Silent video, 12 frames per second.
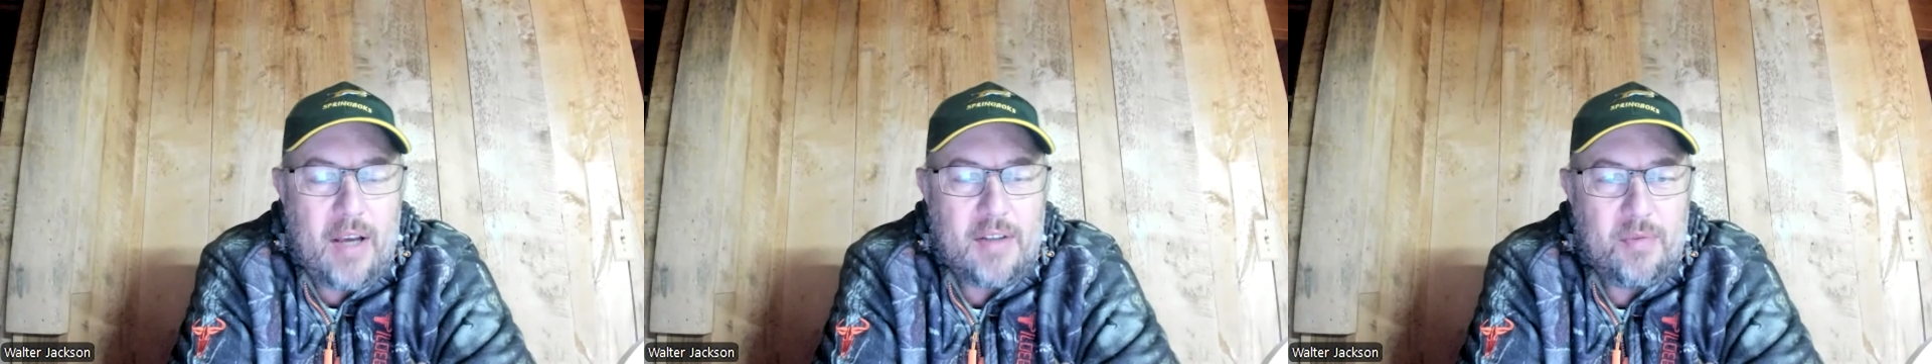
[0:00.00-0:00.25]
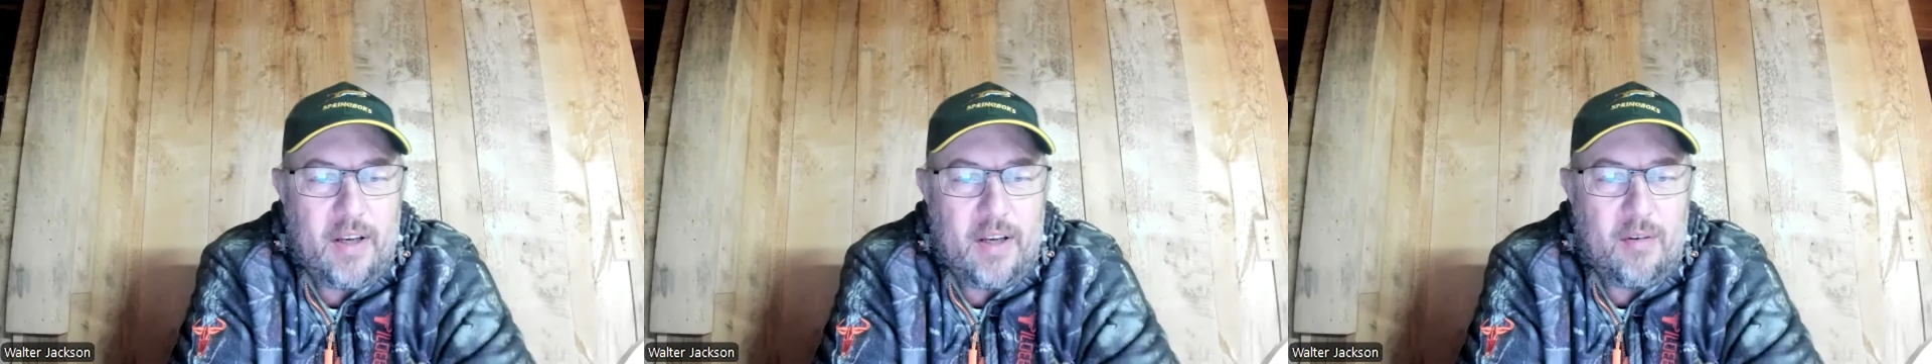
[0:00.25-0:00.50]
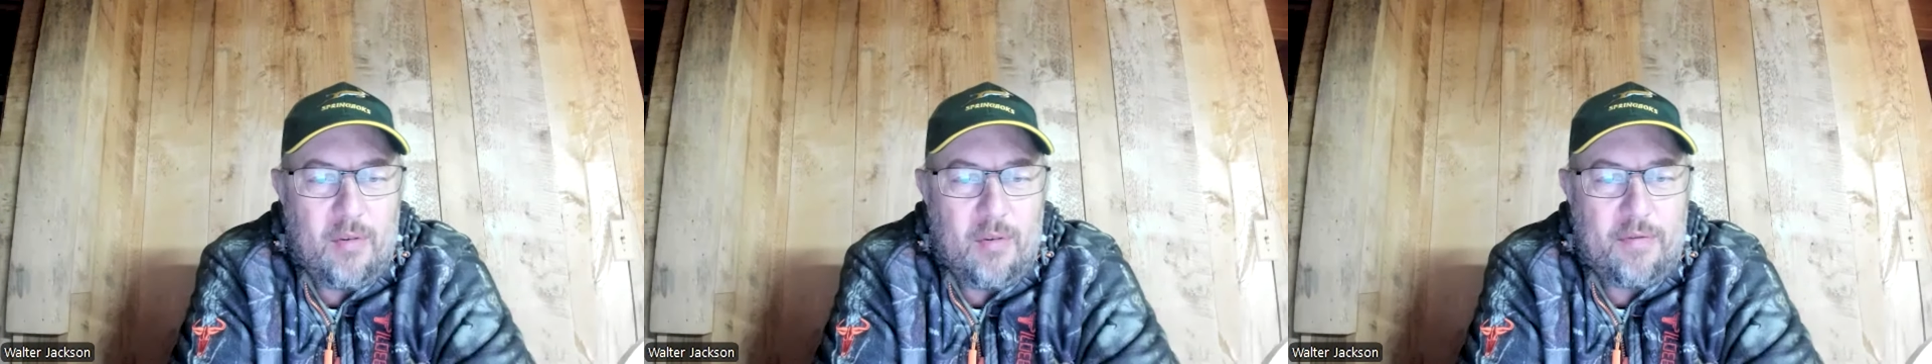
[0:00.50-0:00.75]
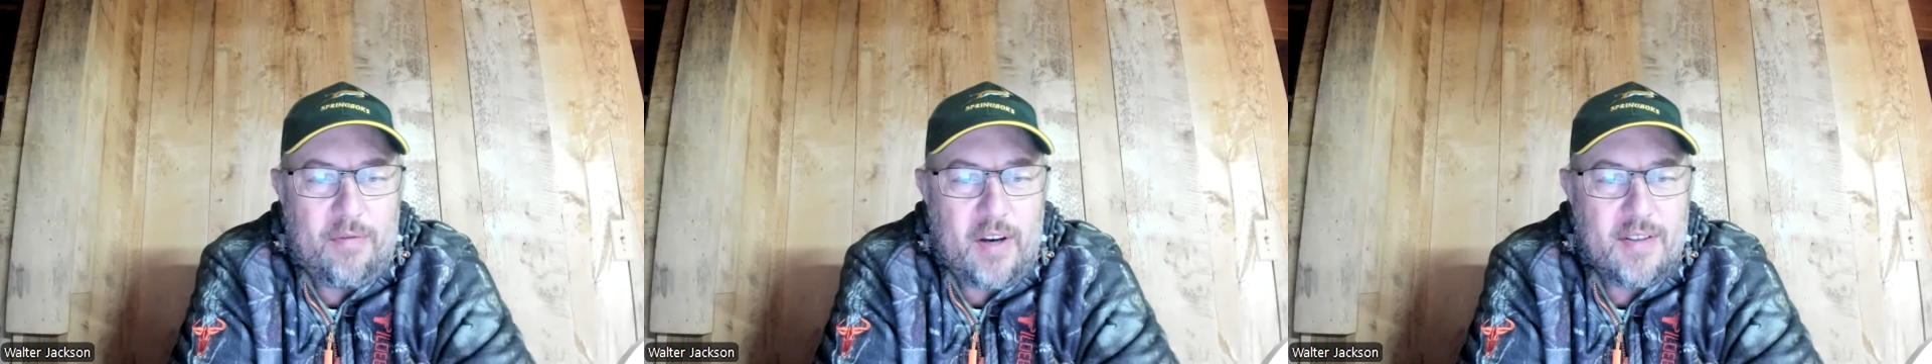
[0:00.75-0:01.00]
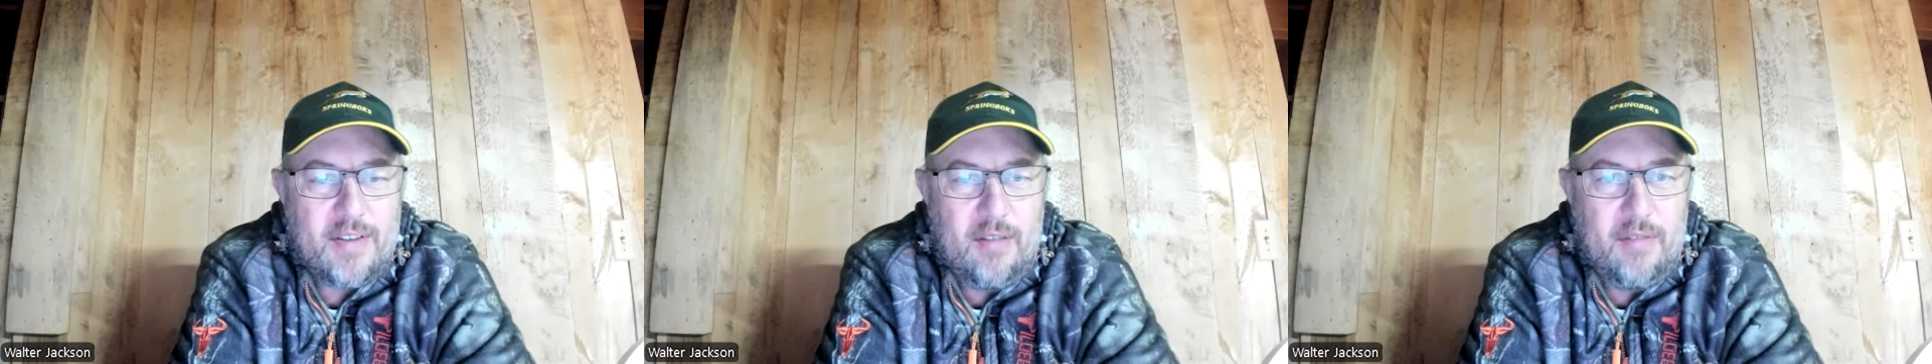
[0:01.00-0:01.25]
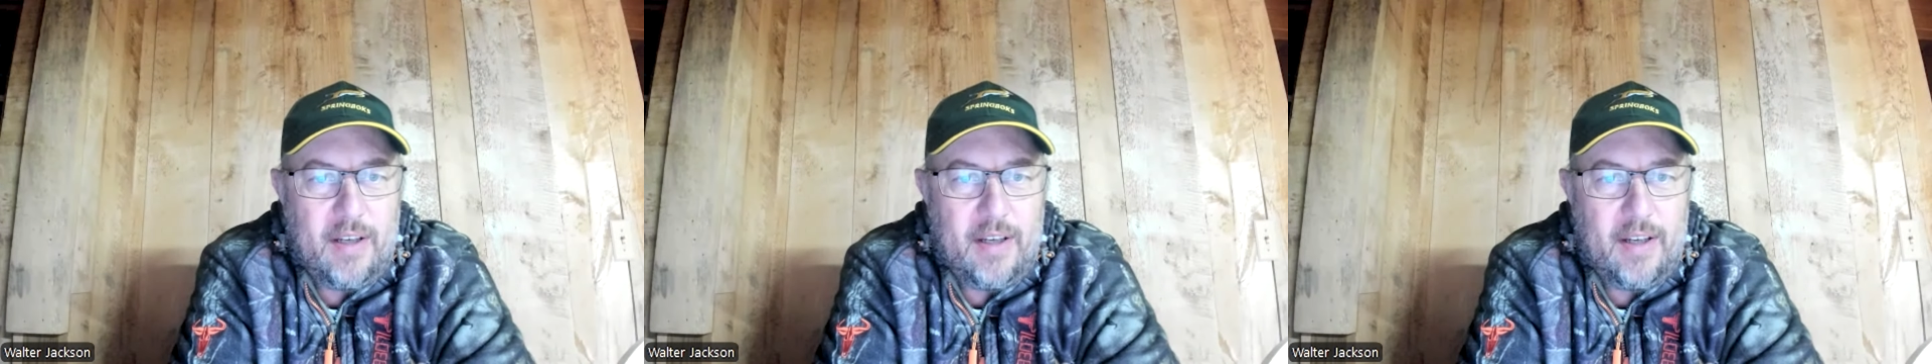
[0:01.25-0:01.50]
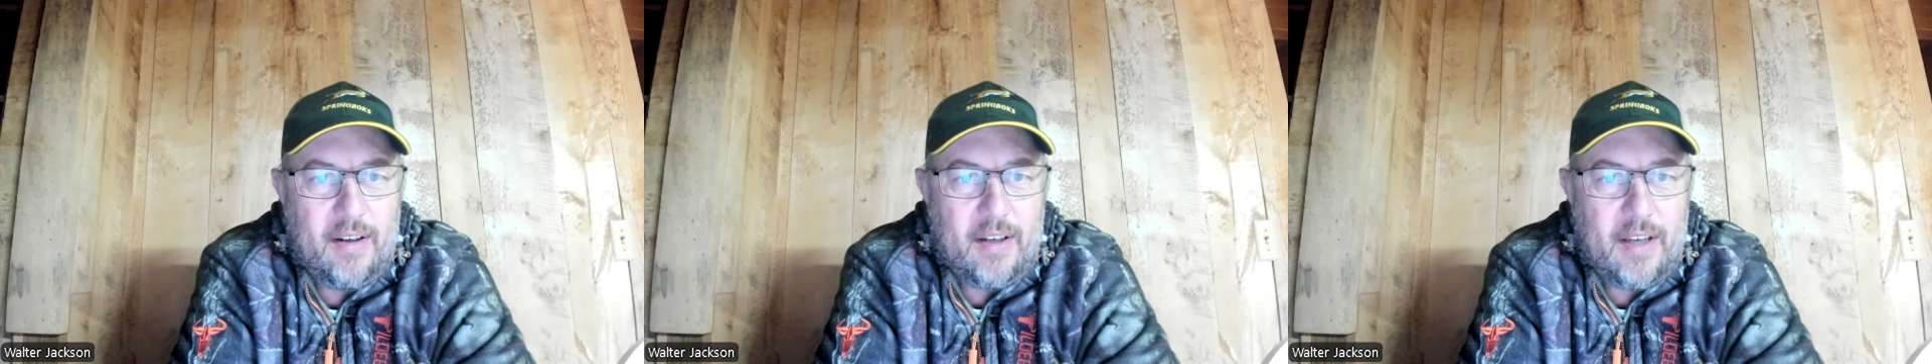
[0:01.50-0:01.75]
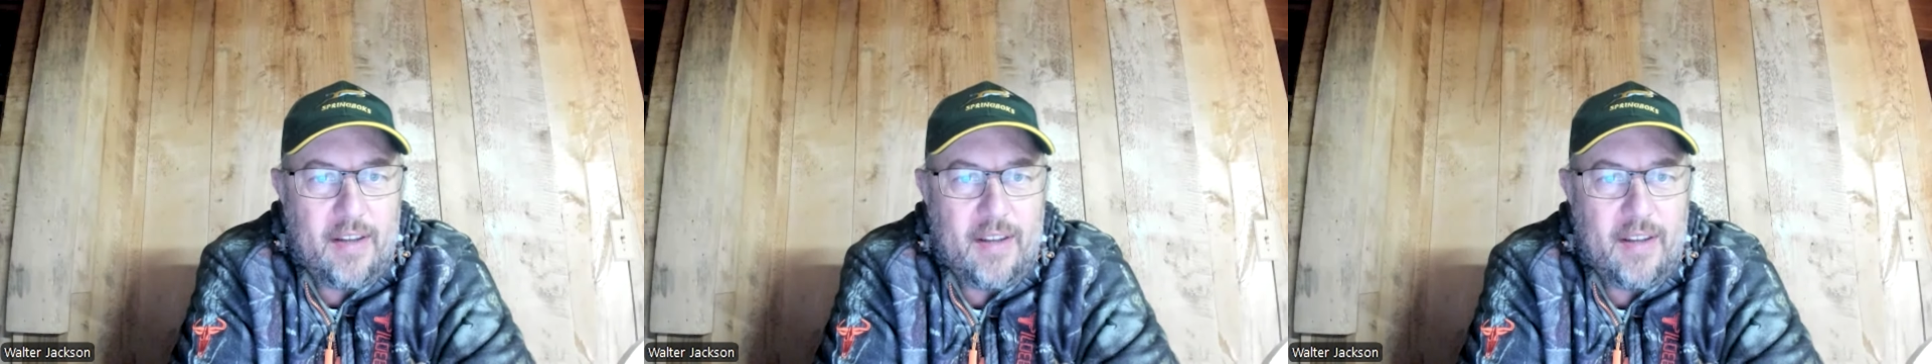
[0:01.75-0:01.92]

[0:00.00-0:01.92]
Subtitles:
We had all the friends over here again,